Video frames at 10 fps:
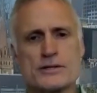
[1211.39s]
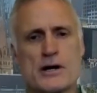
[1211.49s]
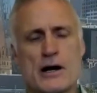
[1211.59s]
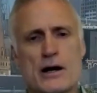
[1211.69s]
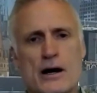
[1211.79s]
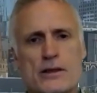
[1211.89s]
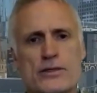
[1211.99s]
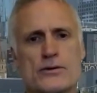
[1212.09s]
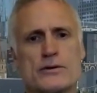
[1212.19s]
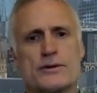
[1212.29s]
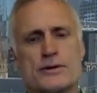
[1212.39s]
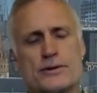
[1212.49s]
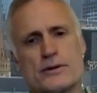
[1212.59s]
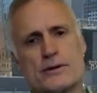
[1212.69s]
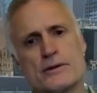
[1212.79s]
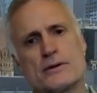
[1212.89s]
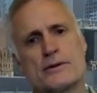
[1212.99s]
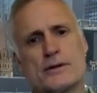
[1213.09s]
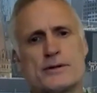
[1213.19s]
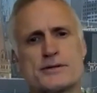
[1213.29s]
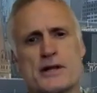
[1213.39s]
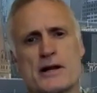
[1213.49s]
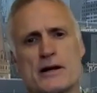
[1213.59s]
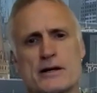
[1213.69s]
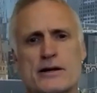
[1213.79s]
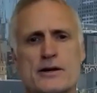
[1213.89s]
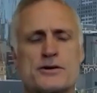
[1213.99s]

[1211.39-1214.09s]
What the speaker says: So I thought that there's something like,